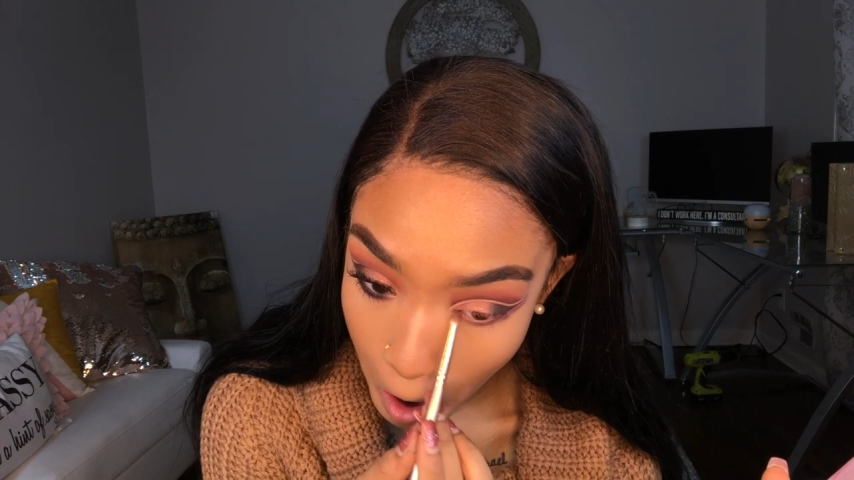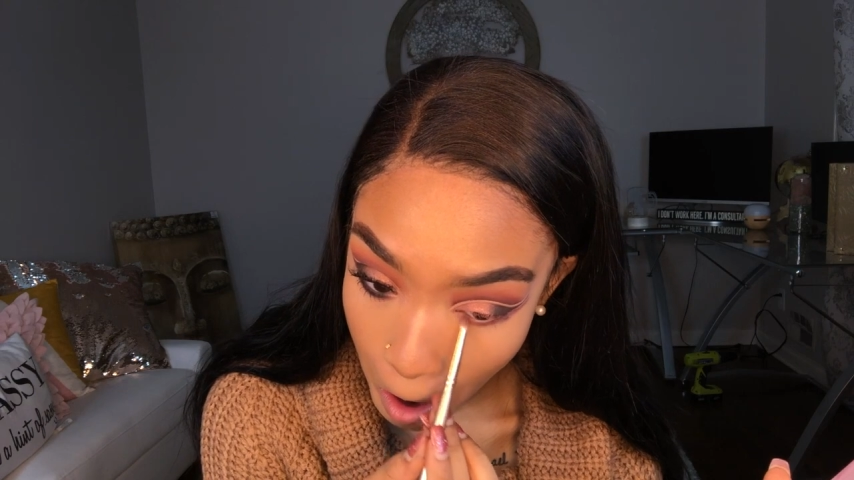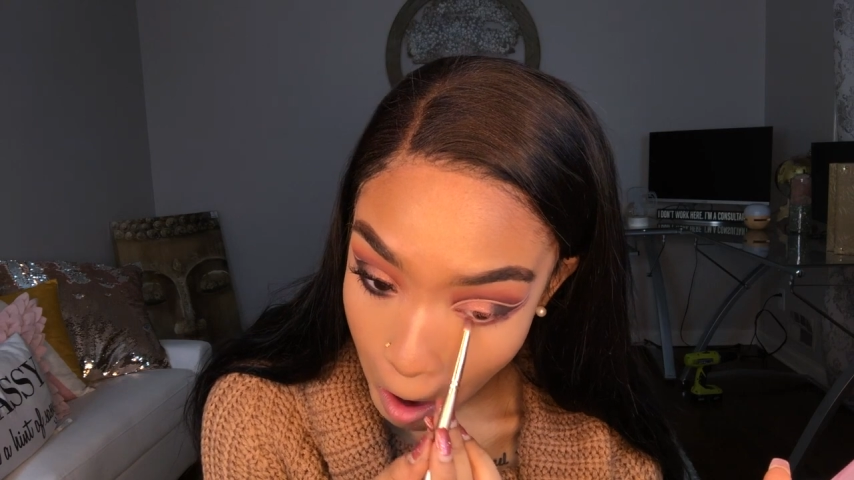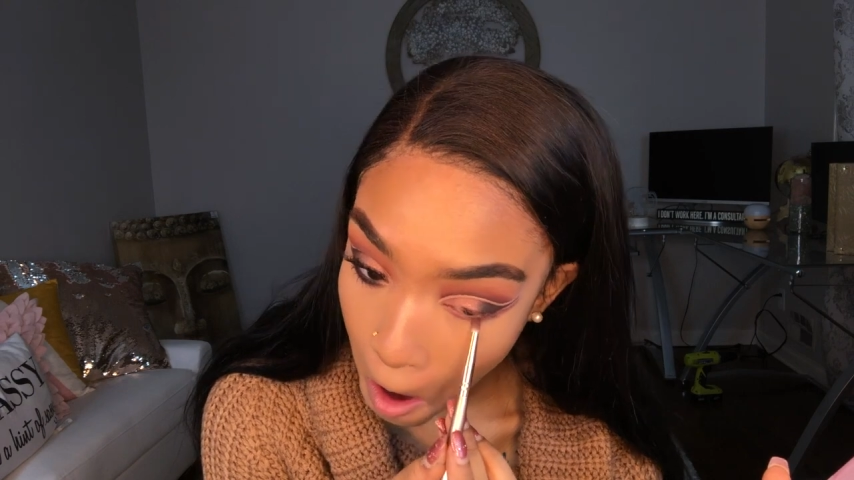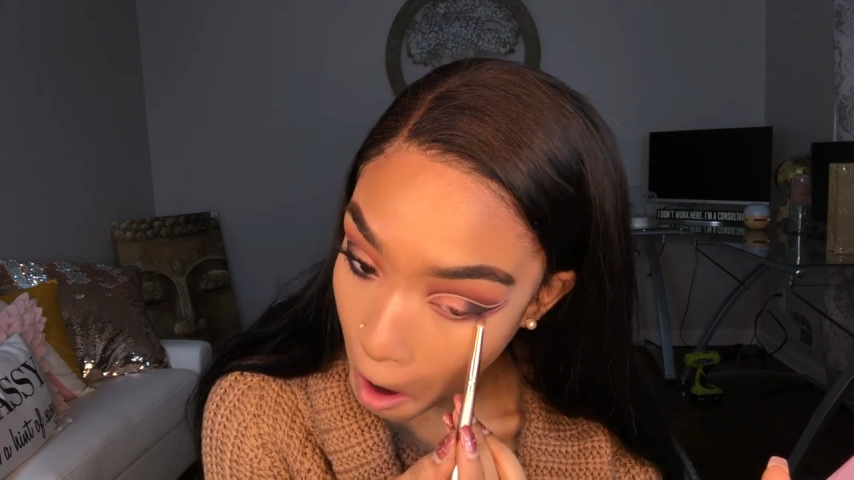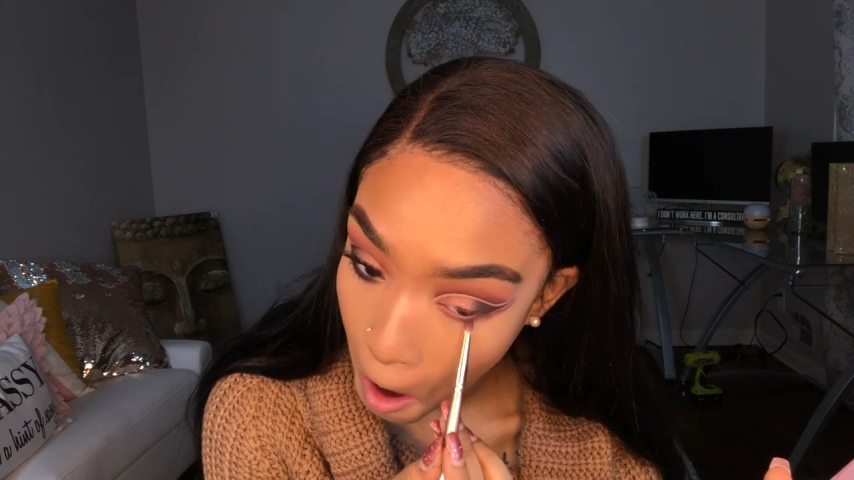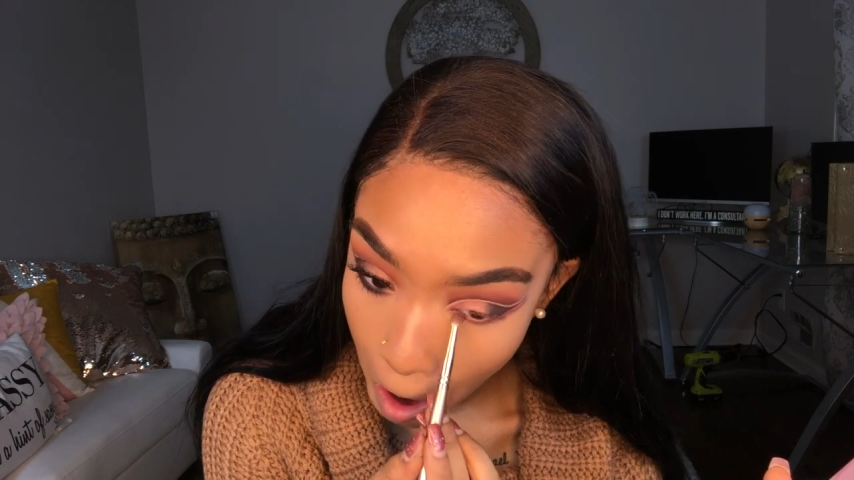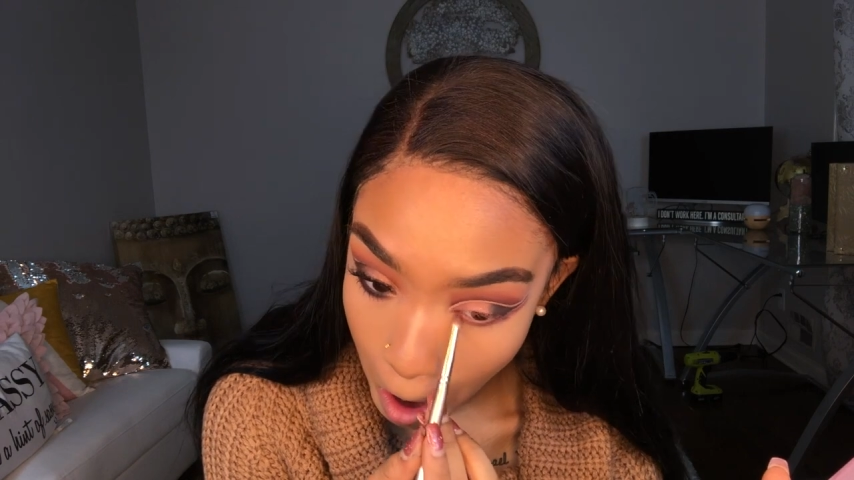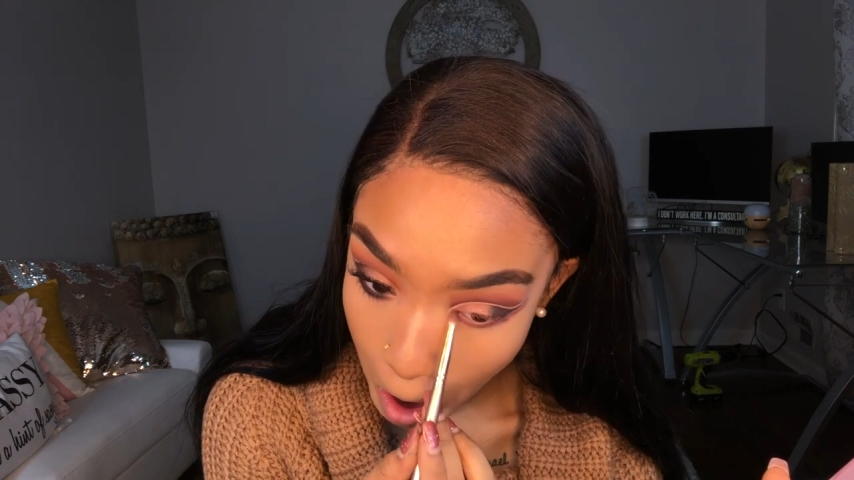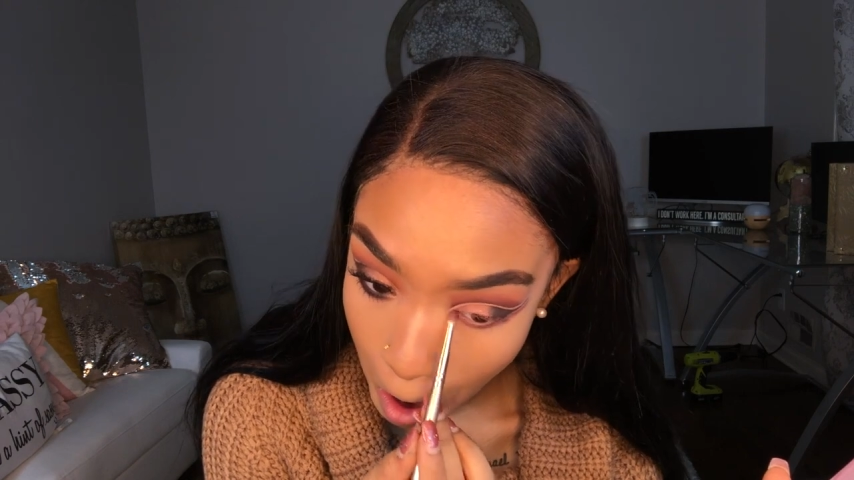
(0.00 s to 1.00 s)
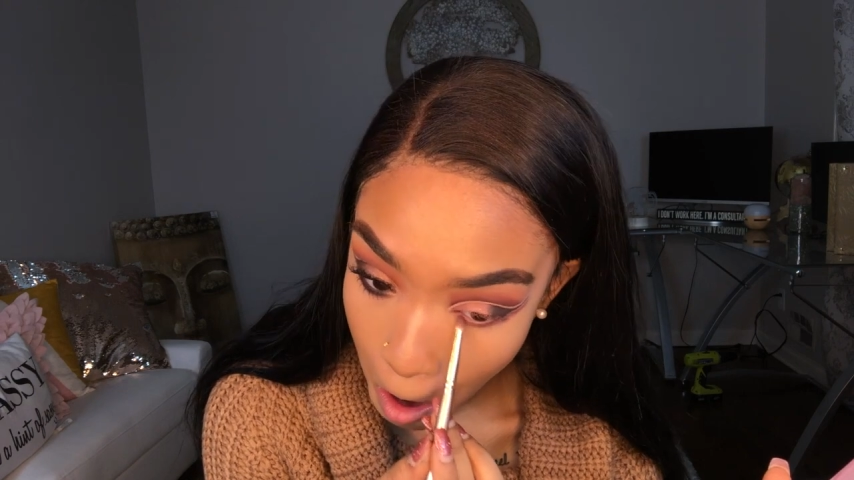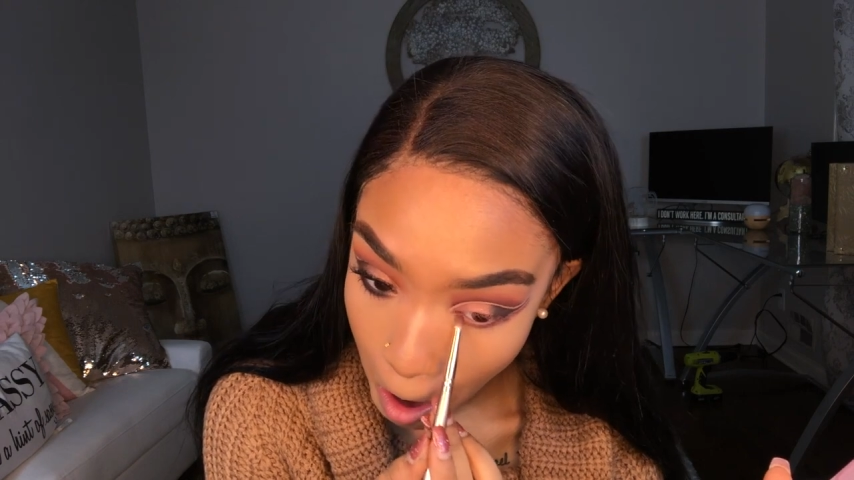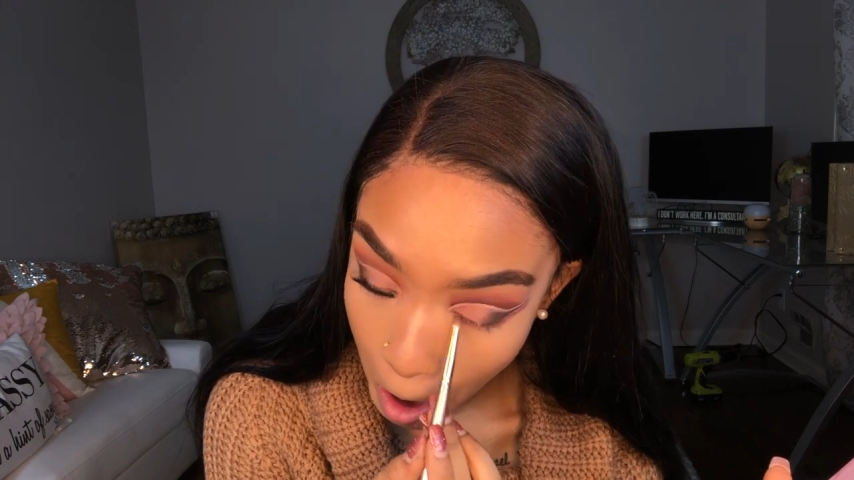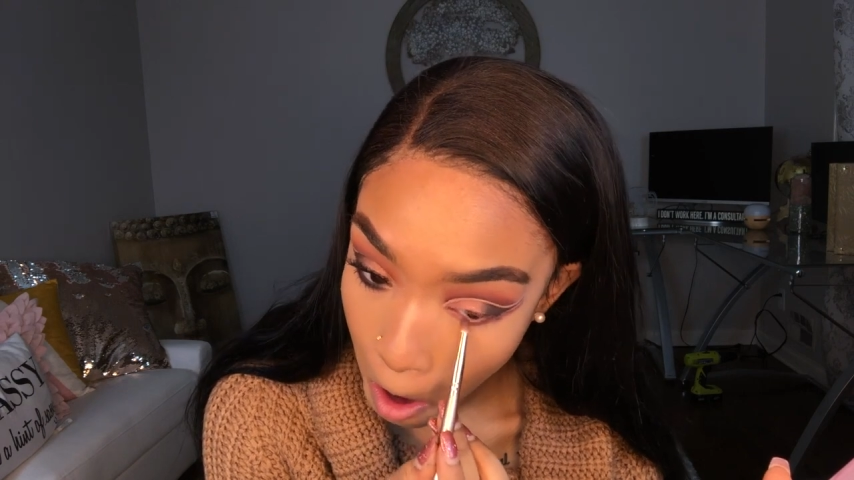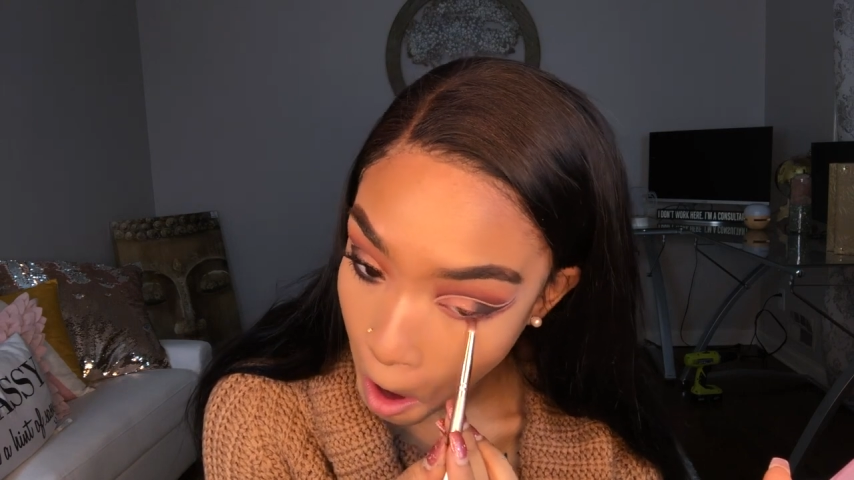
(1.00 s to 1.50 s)
Stalker
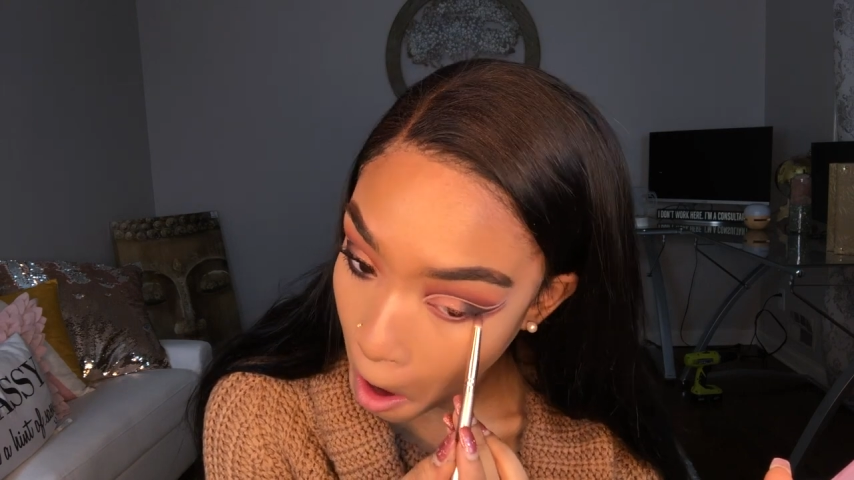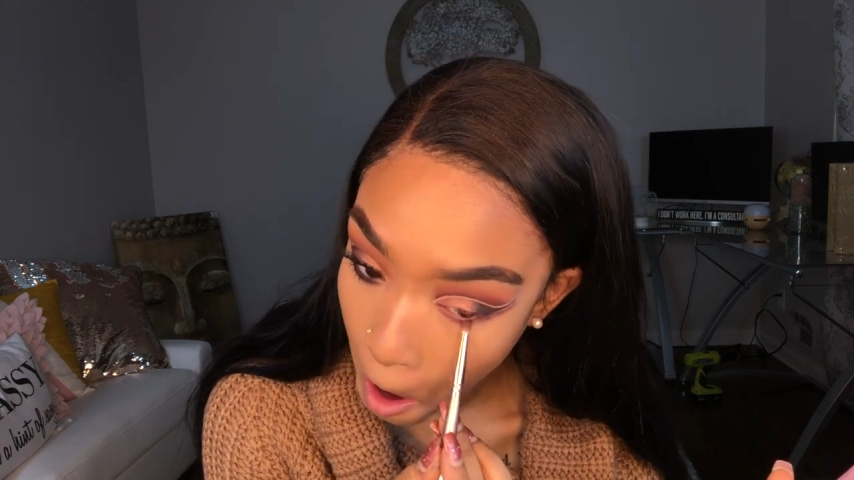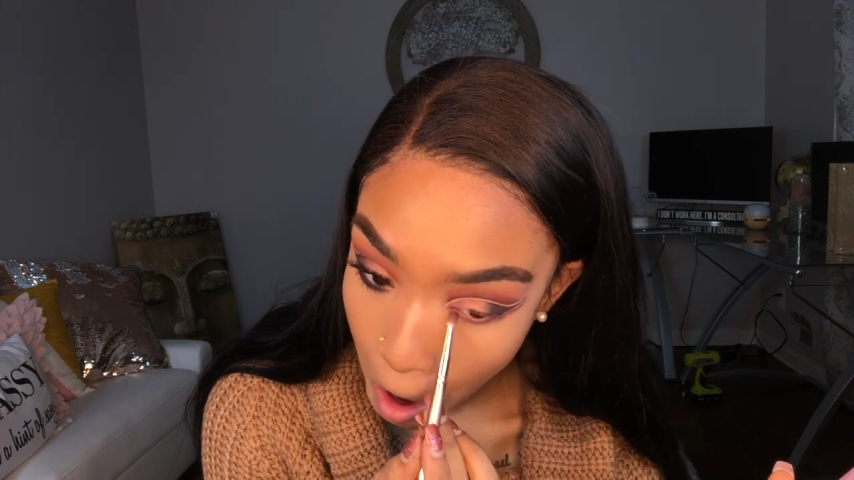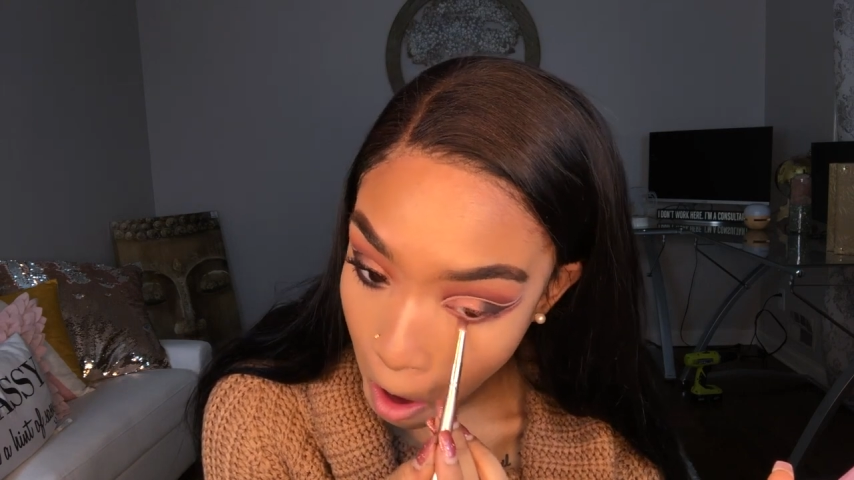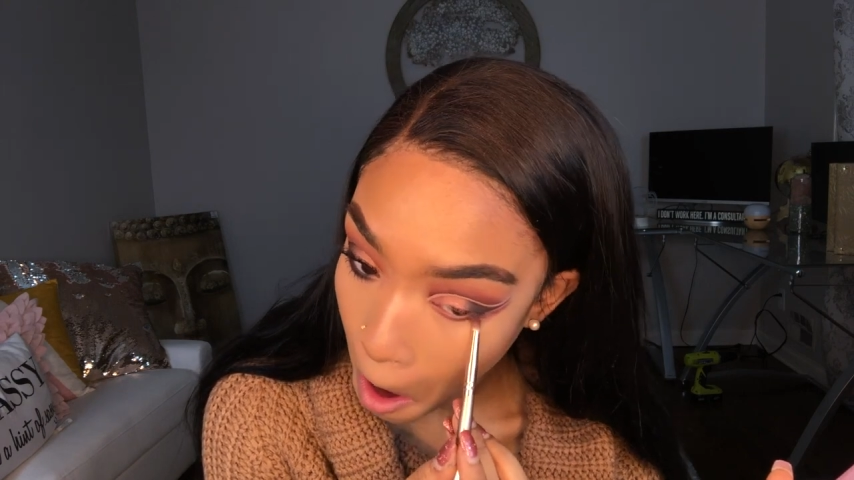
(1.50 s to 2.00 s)
and